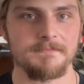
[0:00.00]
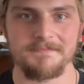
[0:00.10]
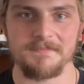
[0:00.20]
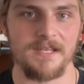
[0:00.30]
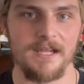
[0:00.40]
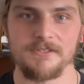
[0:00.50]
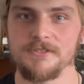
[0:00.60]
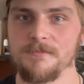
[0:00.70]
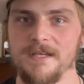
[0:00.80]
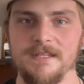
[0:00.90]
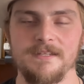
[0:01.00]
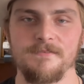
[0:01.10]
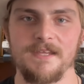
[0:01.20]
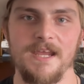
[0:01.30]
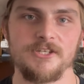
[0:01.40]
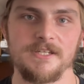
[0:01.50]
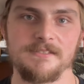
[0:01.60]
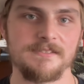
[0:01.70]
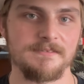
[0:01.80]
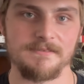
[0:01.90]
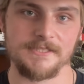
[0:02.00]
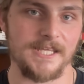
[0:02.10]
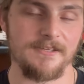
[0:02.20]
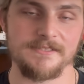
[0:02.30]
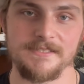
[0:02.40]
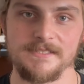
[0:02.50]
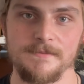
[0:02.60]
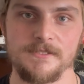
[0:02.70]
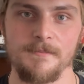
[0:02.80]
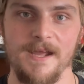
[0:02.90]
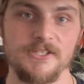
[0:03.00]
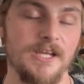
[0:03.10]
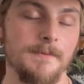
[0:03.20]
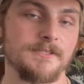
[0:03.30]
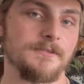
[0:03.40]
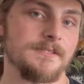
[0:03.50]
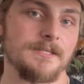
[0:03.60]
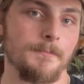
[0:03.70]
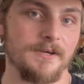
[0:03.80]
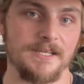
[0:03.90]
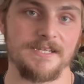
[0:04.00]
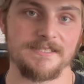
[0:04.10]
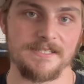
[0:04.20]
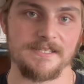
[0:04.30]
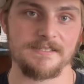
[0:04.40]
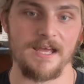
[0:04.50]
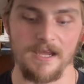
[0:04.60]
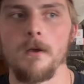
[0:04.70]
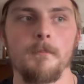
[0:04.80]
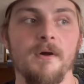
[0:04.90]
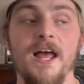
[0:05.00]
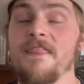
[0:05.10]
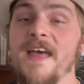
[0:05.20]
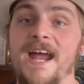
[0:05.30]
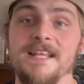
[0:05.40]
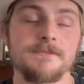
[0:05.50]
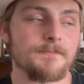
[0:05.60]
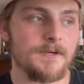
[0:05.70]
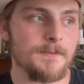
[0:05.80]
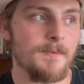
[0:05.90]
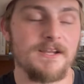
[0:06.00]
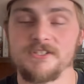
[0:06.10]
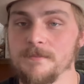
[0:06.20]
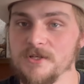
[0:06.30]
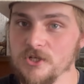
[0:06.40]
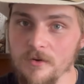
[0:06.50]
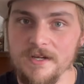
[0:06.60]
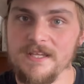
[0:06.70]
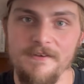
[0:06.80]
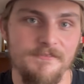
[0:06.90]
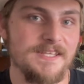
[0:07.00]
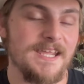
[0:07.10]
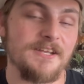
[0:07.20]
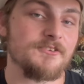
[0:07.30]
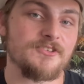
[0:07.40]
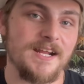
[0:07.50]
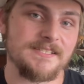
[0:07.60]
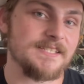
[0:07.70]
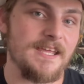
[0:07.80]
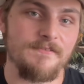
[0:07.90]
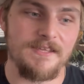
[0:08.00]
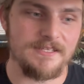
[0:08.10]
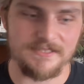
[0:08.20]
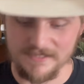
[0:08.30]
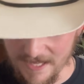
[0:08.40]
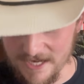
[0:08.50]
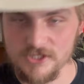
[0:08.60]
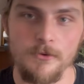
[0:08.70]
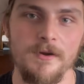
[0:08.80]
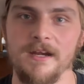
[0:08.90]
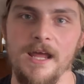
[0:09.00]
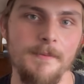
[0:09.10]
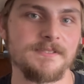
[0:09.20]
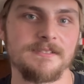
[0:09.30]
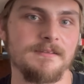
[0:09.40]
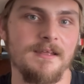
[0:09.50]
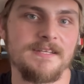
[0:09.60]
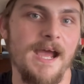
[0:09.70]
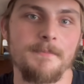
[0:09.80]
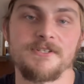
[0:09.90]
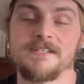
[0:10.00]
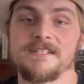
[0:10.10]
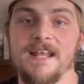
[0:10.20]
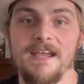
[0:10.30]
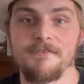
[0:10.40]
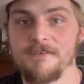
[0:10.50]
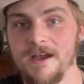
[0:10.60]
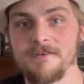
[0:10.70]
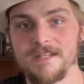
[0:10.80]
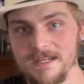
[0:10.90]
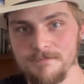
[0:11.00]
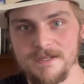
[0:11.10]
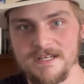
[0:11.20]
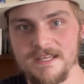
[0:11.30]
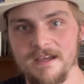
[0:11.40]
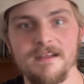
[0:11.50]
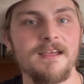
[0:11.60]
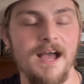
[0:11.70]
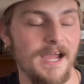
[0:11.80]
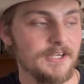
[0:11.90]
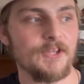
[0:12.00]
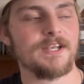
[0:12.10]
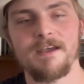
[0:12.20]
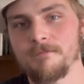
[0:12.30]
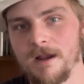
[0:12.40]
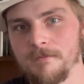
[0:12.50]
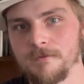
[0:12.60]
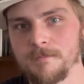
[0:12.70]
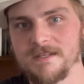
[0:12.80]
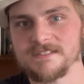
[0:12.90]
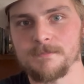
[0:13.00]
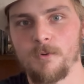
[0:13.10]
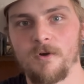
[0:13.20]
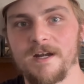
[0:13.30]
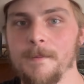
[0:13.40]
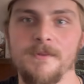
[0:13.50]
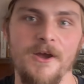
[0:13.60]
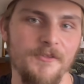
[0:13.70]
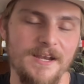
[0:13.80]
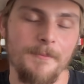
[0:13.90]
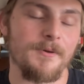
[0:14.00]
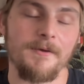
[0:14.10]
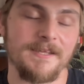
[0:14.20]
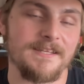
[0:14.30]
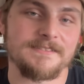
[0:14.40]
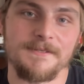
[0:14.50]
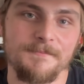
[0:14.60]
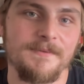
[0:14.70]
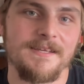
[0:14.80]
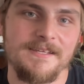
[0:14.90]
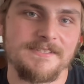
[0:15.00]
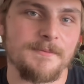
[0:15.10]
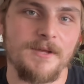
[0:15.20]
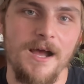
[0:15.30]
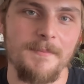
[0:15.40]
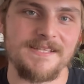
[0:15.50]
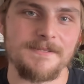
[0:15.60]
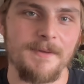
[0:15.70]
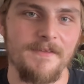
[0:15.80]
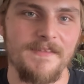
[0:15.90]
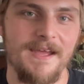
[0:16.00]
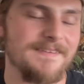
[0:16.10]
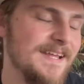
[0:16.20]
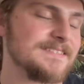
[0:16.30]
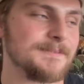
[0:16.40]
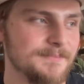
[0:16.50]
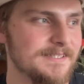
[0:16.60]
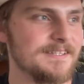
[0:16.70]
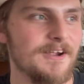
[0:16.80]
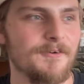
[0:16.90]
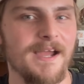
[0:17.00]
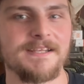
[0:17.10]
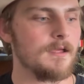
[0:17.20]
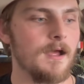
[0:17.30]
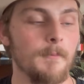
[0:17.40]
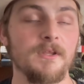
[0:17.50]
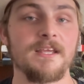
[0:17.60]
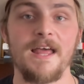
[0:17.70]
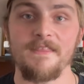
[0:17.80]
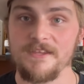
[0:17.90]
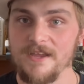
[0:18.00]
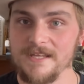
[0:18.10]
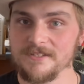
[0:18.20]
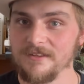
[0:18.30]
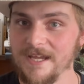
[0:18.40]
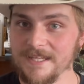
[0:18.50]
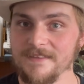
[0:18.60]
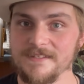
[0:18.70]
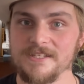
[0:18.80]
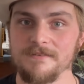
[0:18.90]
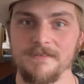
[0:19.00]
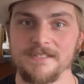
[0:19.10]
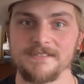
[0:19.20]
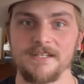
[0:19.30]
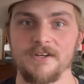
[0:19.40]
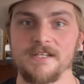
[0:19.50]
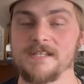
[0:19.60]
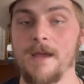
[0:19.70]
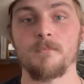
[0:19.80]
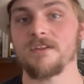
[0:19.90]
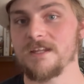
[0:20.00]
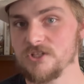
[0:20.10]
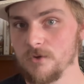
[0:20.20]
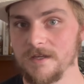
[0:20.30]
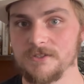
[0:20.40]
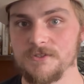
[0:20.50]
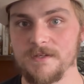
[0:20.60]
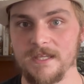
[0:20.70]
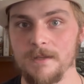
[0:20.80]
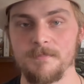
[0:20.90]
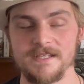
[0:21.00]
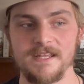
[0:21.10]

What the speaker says: not too many deviations, and the skeleton seems to match up, so it's a pretty decent design. But that is pretty much the majority of the Inostrancevia / Gorgonops adaptations that I have found in media. I know that I've probably missed some more, and I know that I'll probably get some comments about that, and that's completely all right. I'm really glad that you guys are liking this series. I'm really enjoying doing it because I